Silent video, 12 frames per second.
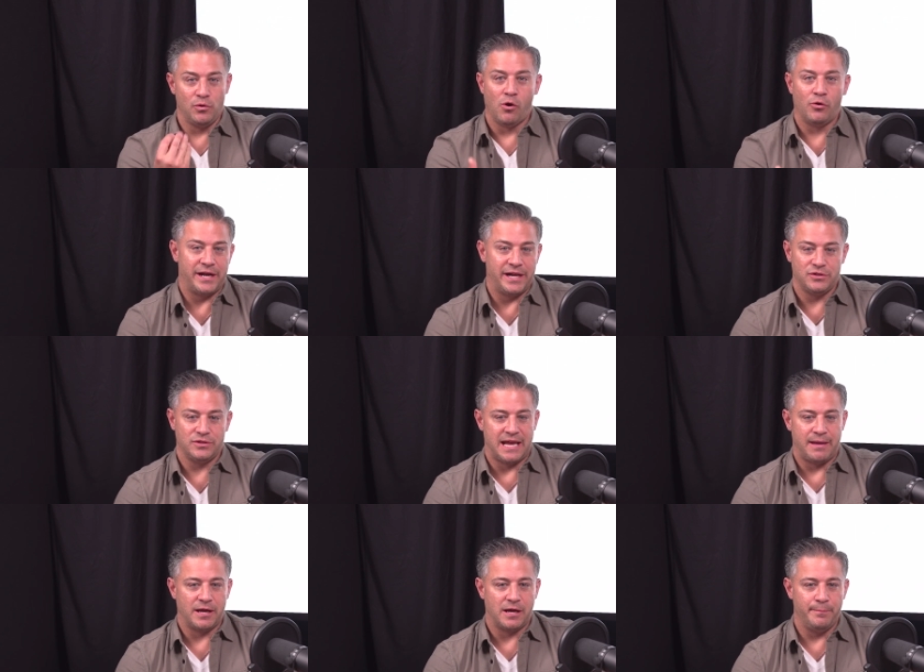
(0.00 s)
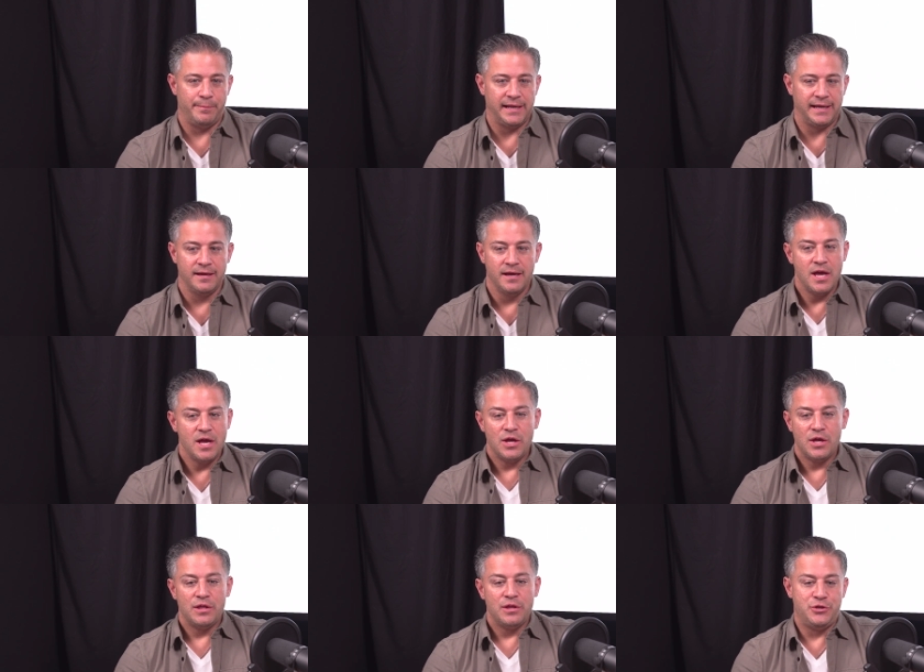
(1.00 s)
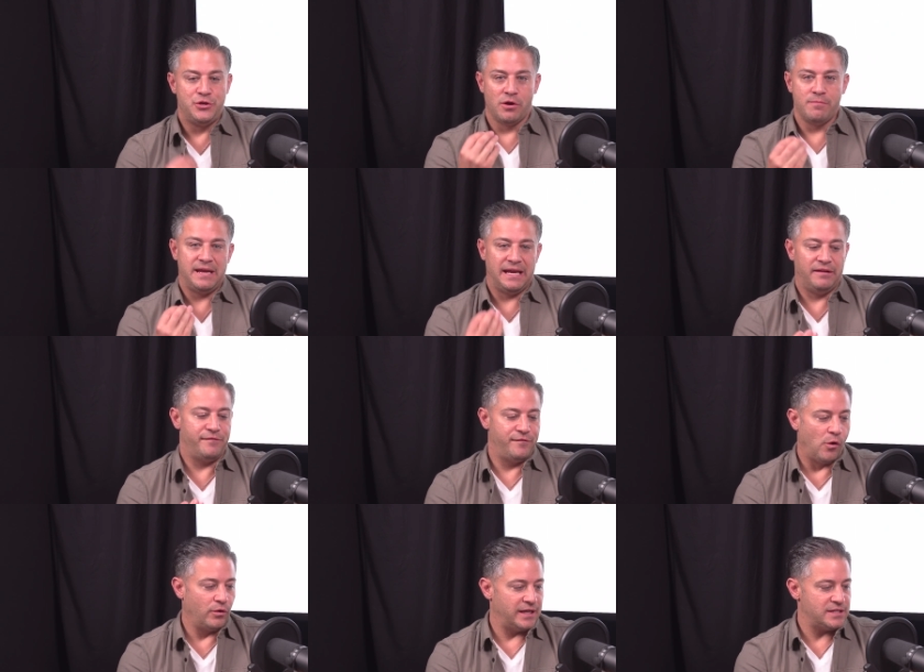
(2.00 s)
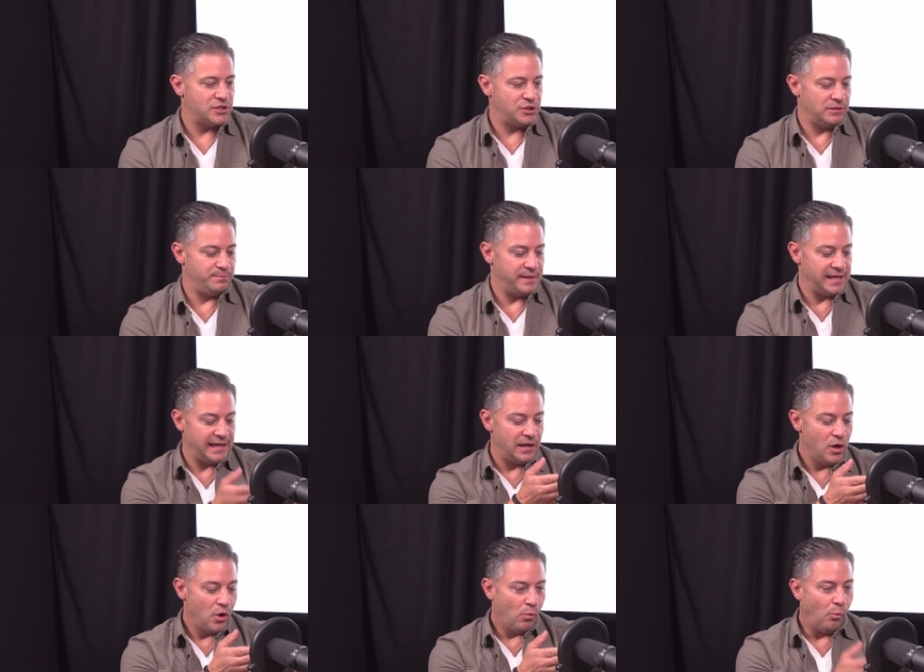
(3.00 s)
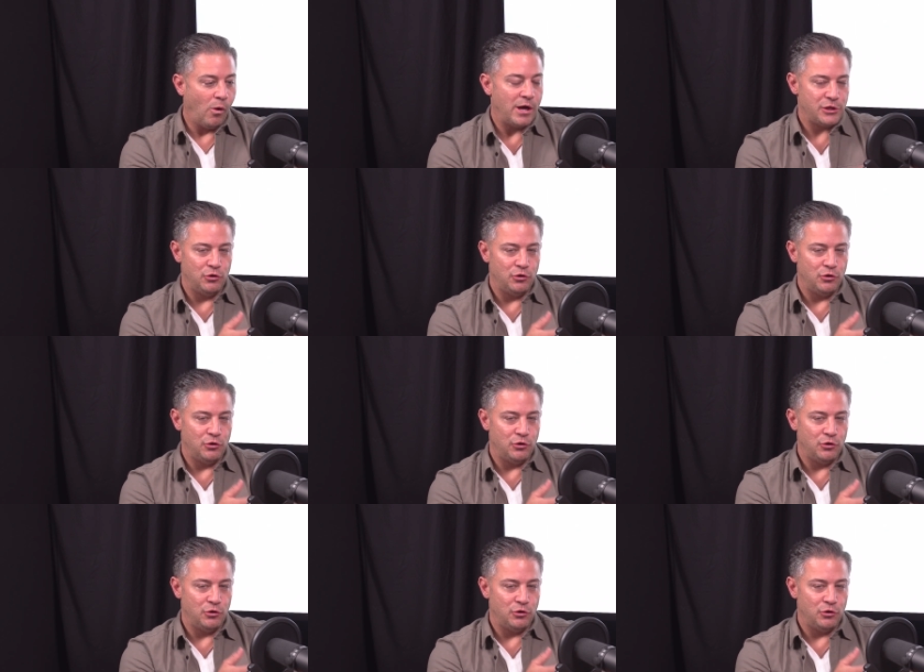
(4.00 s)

own an entertainment company, your main focus should be what you